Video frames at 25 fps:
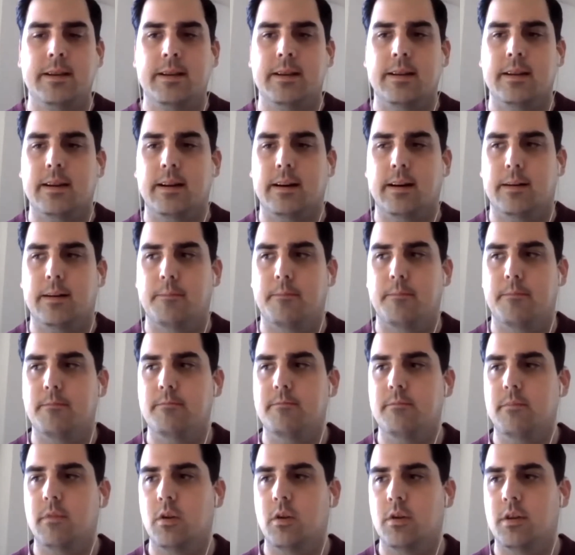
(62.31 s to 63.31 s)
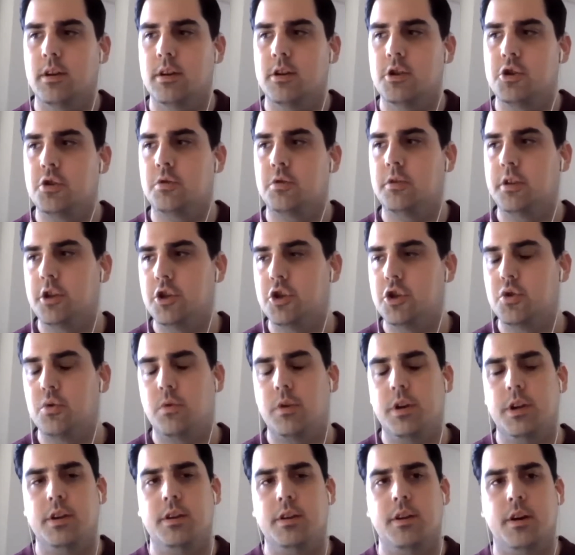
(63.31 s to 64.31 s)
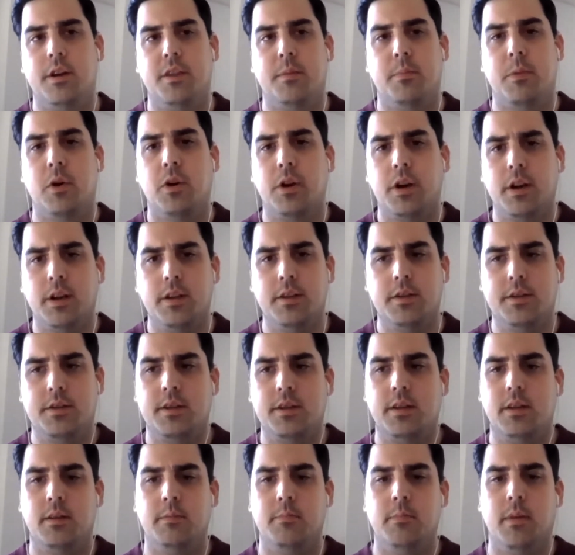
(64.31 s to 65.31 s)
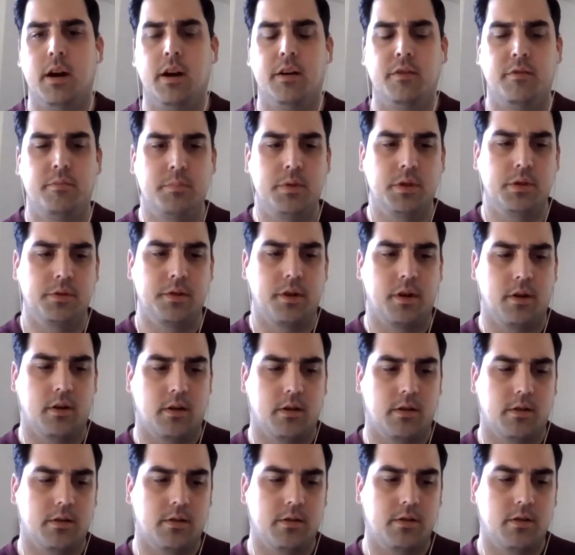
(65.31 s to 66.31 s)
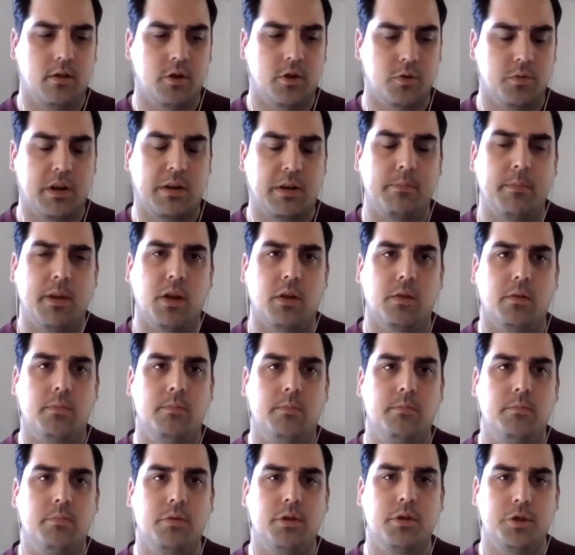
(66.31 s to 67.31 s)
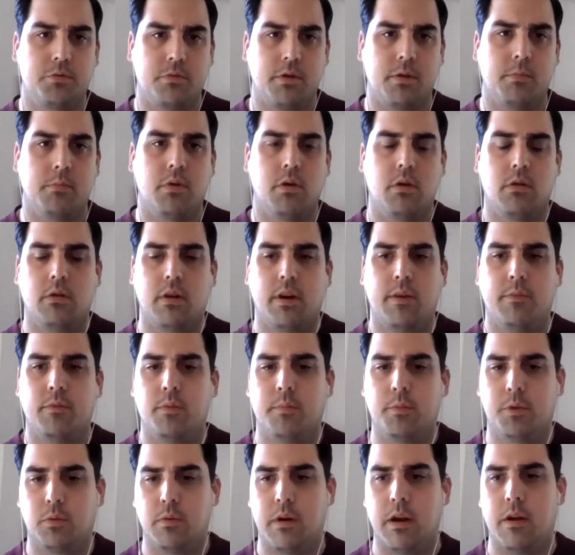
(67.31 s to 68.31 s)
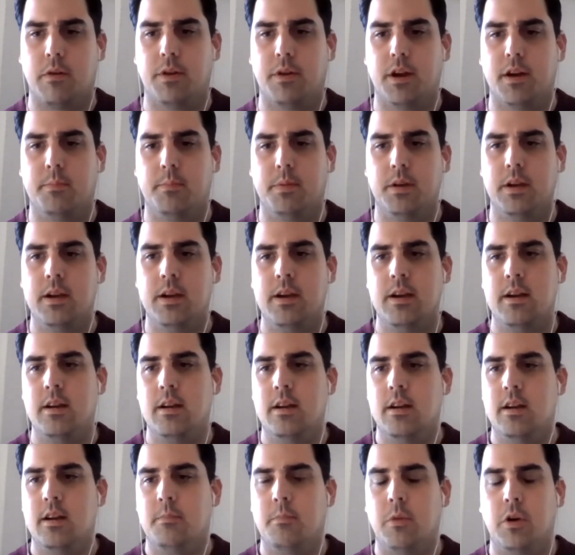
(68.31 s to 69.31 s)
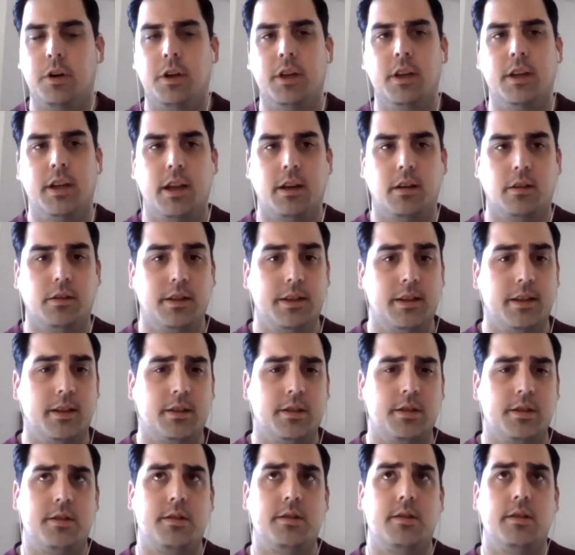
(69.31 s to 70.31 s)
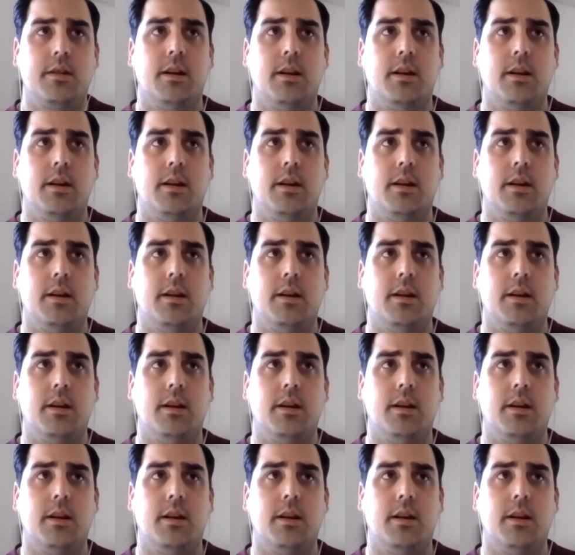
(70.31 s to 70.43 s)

I initially joined on the marketing team. I've built our direct mail pre-screen program from the ground up, marketing analytics.